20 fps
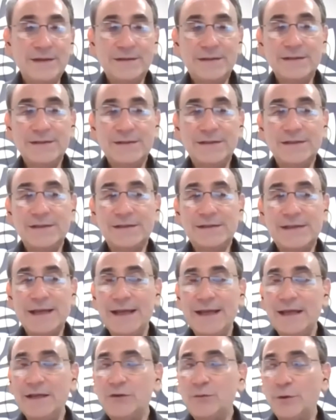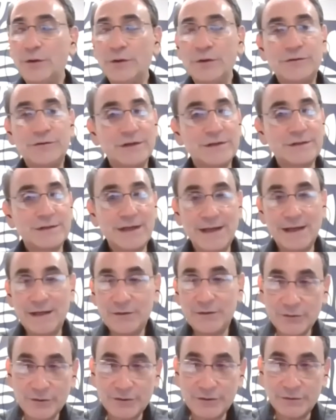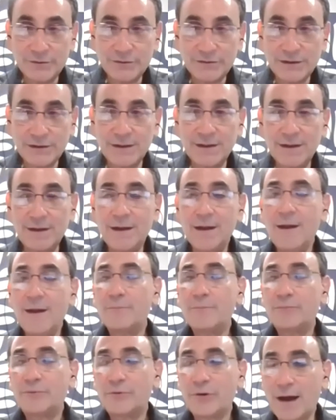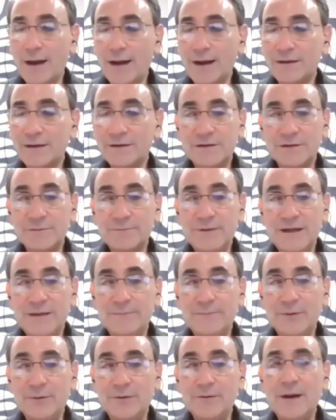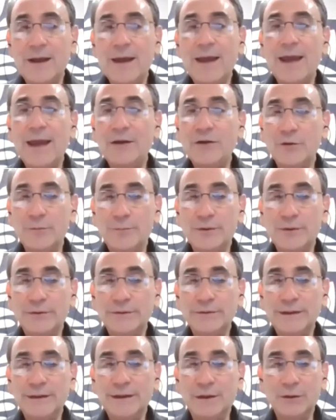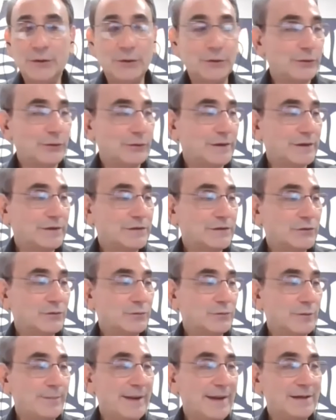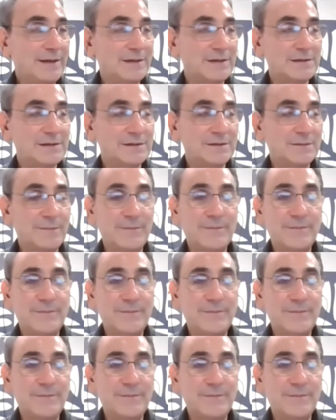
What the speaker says: This is the stage where you're just introducing products to people and you're building a loyal consumer base.